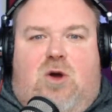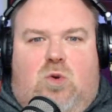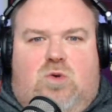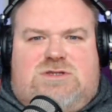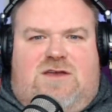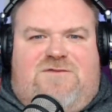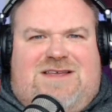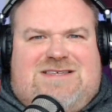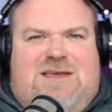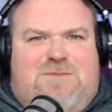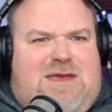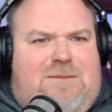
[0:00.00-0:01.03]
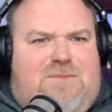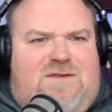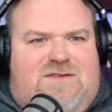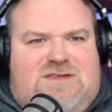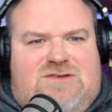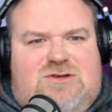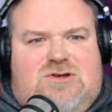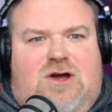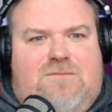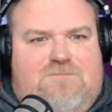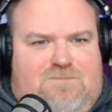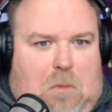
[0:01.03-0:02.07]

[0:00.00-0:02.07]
Also, fancy a beer, beer52.com.